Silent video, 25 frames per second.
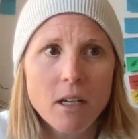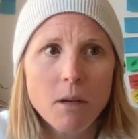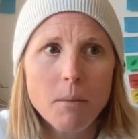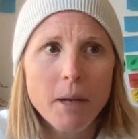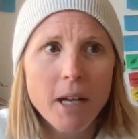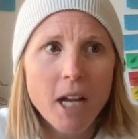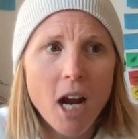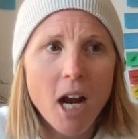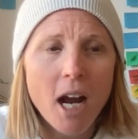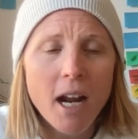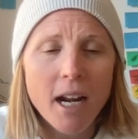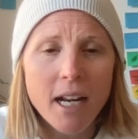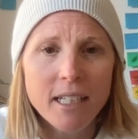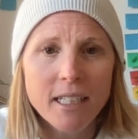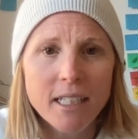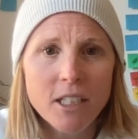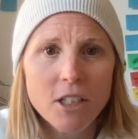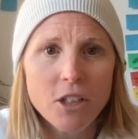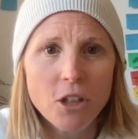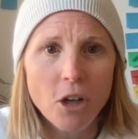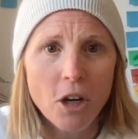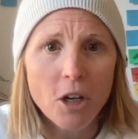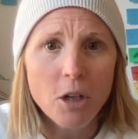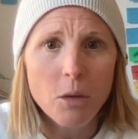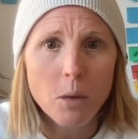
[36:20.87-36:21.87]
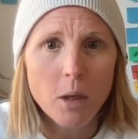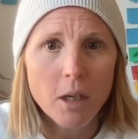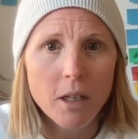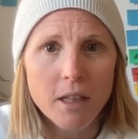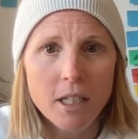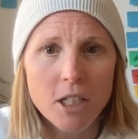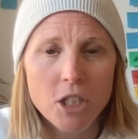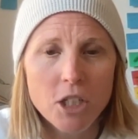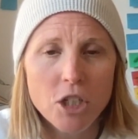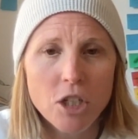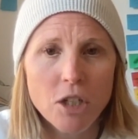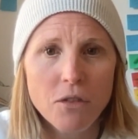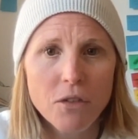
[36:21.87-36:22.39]
say oh my god i did yard
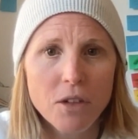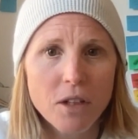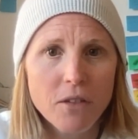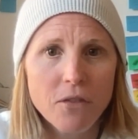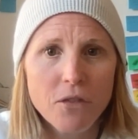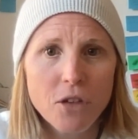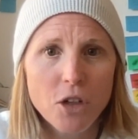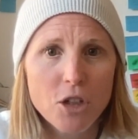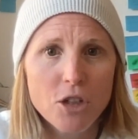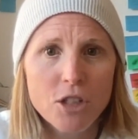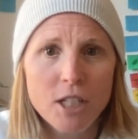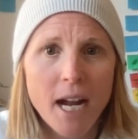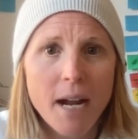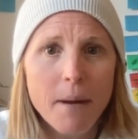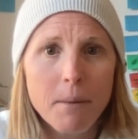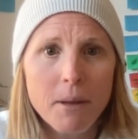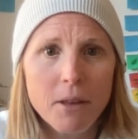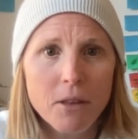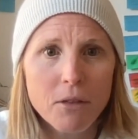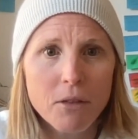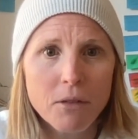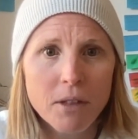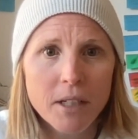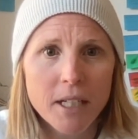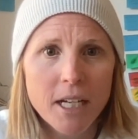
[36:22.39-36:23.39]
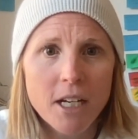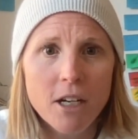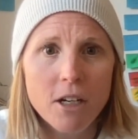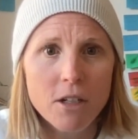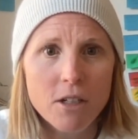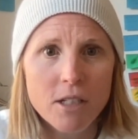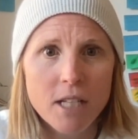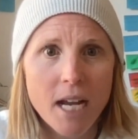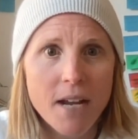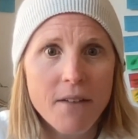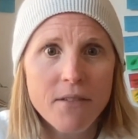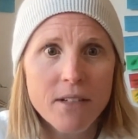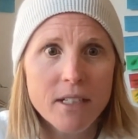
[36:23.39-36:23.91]
work this year for the first time in three
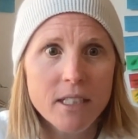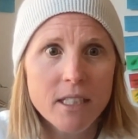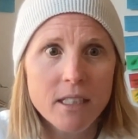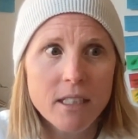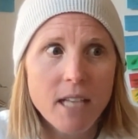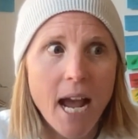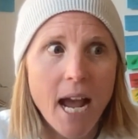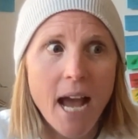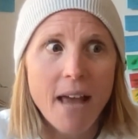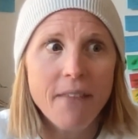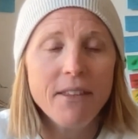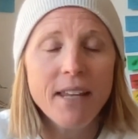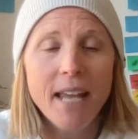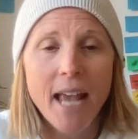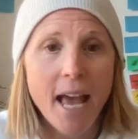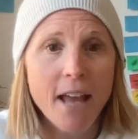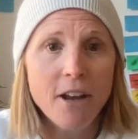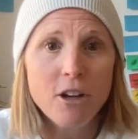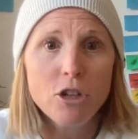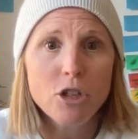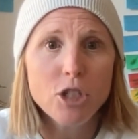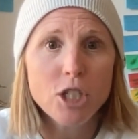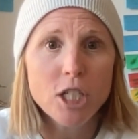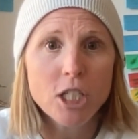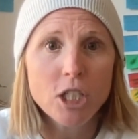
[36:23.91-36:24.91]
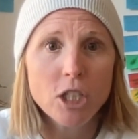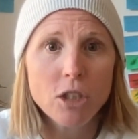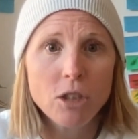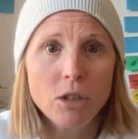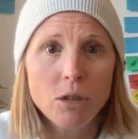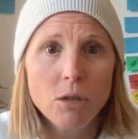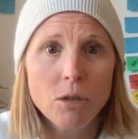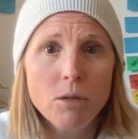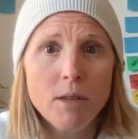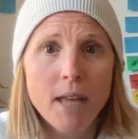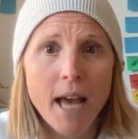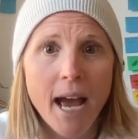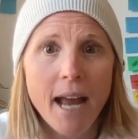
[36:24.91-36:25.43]
years i haven't had the energy to
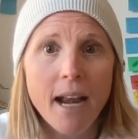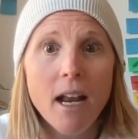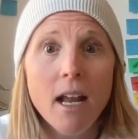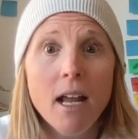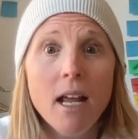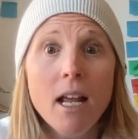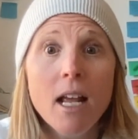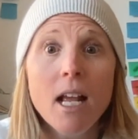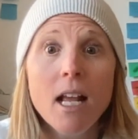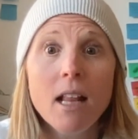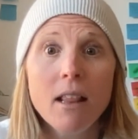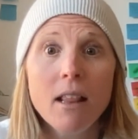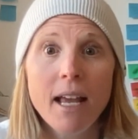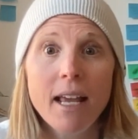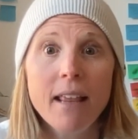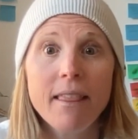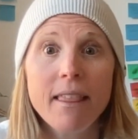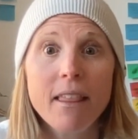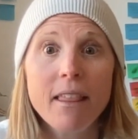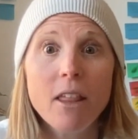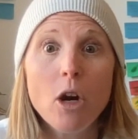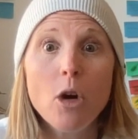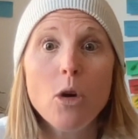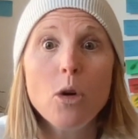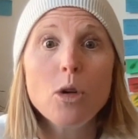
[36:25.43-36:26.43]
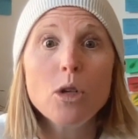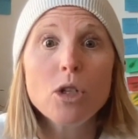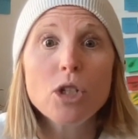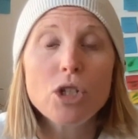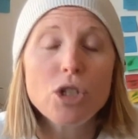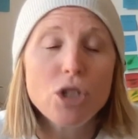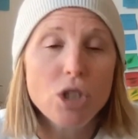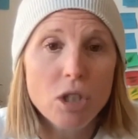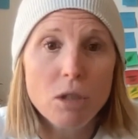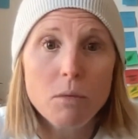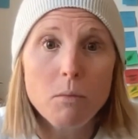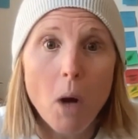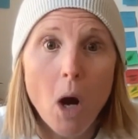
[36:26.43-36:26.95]
do that like those
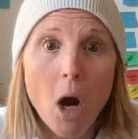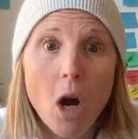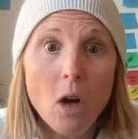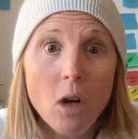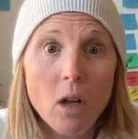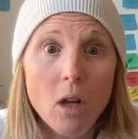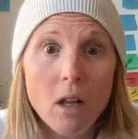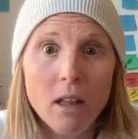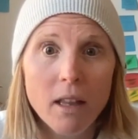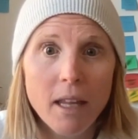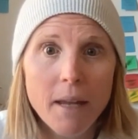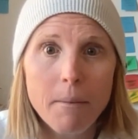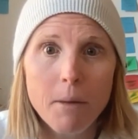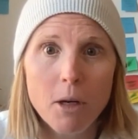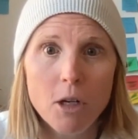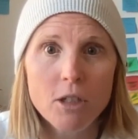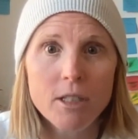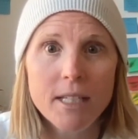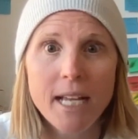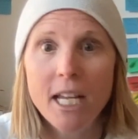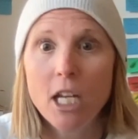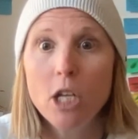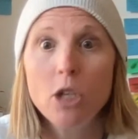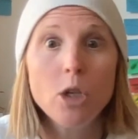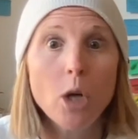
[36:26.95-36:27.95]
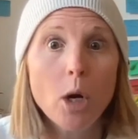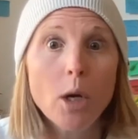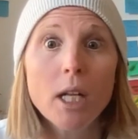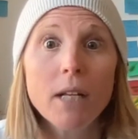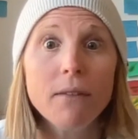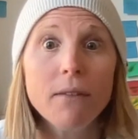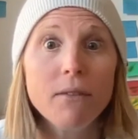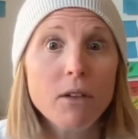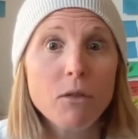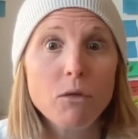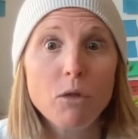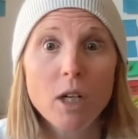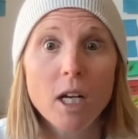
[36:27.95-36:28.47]
small glimmers that you don't
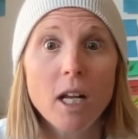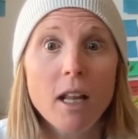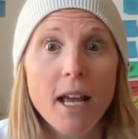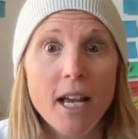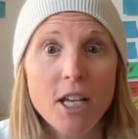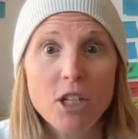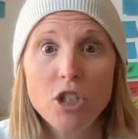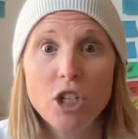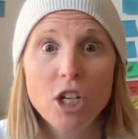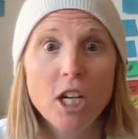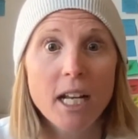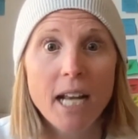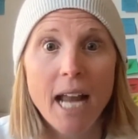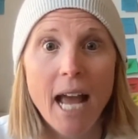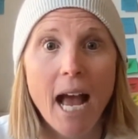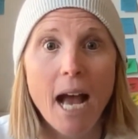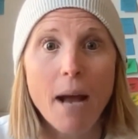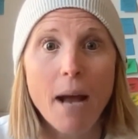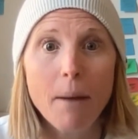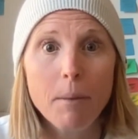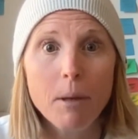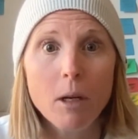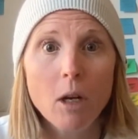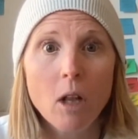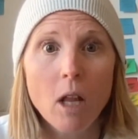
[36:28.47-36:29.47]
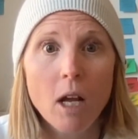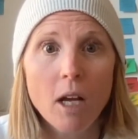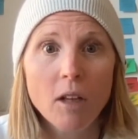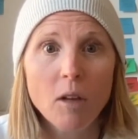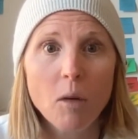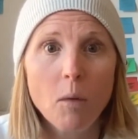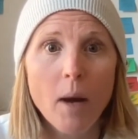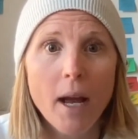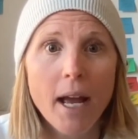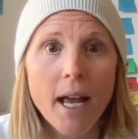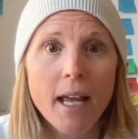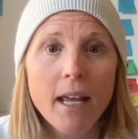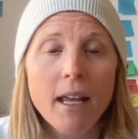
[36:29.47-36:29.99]
even realize are going to happen along
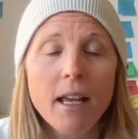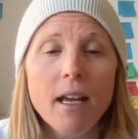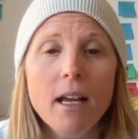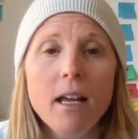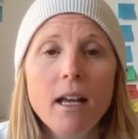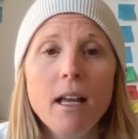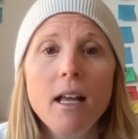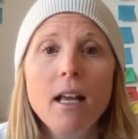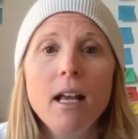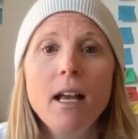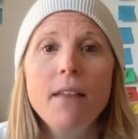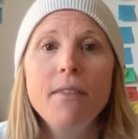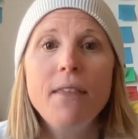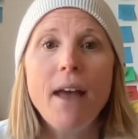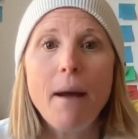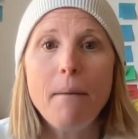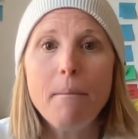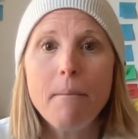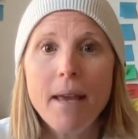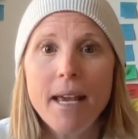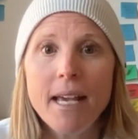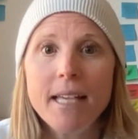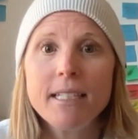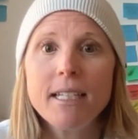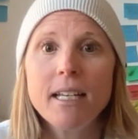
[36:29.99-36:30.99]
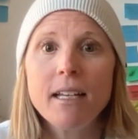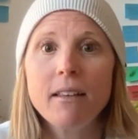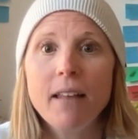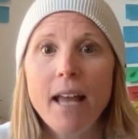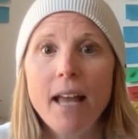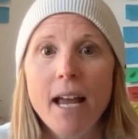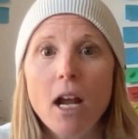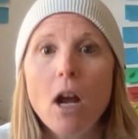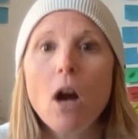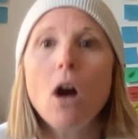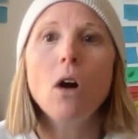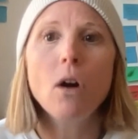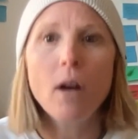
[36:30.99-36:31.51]
the way that makes it
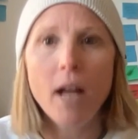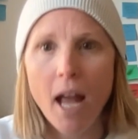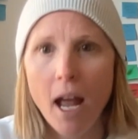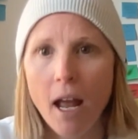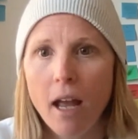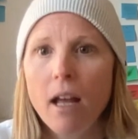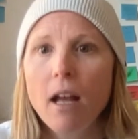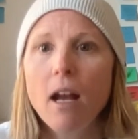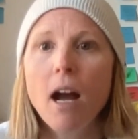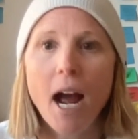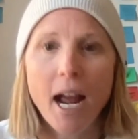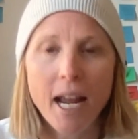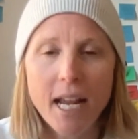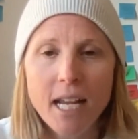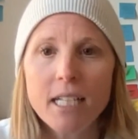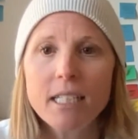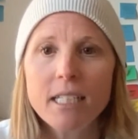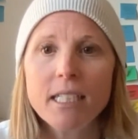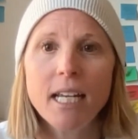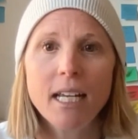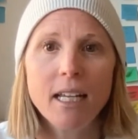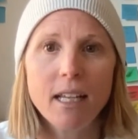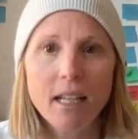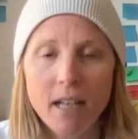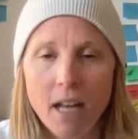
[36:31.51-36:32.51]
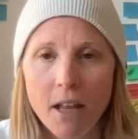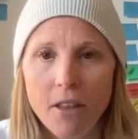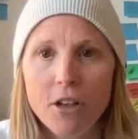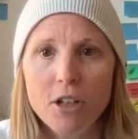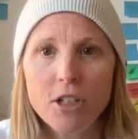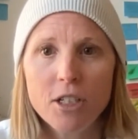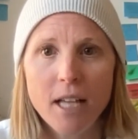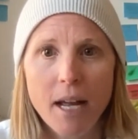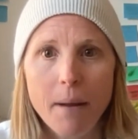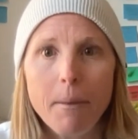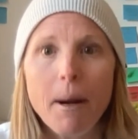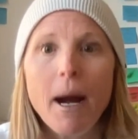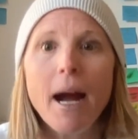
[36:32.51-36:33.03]
like okay i can take another
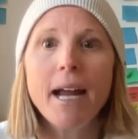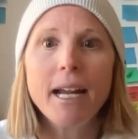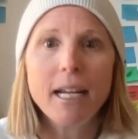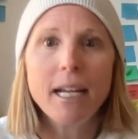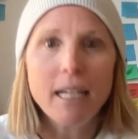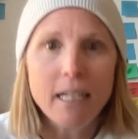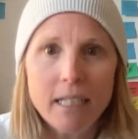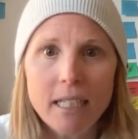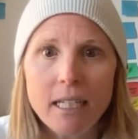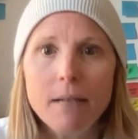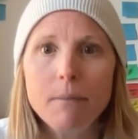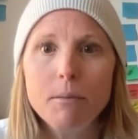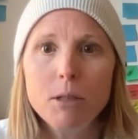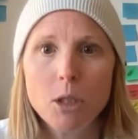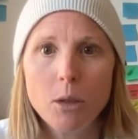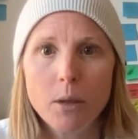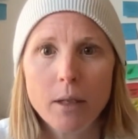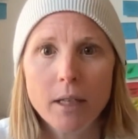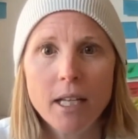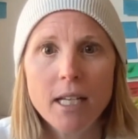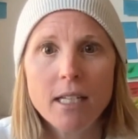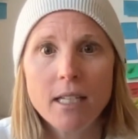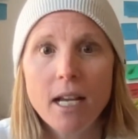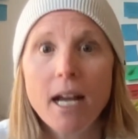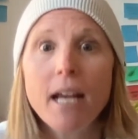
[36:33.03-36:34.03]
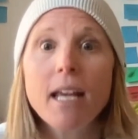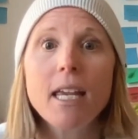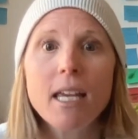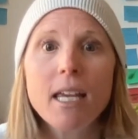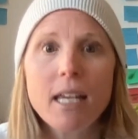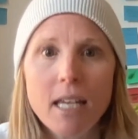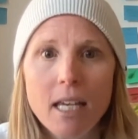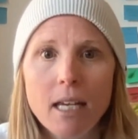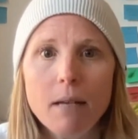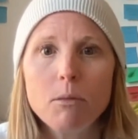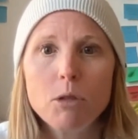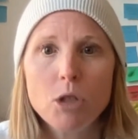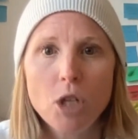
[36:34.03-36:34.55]
step i can keep right. doing this i
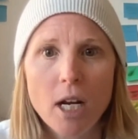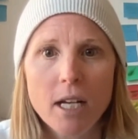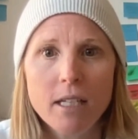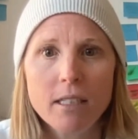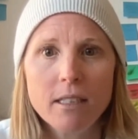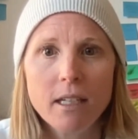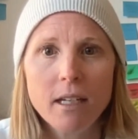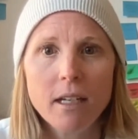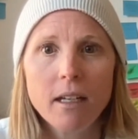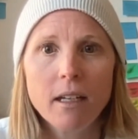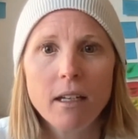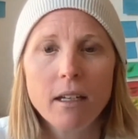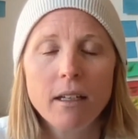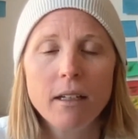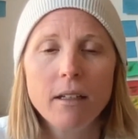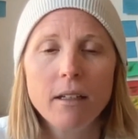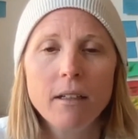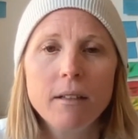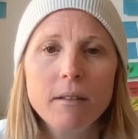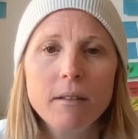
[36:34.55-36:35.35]
can keep trusting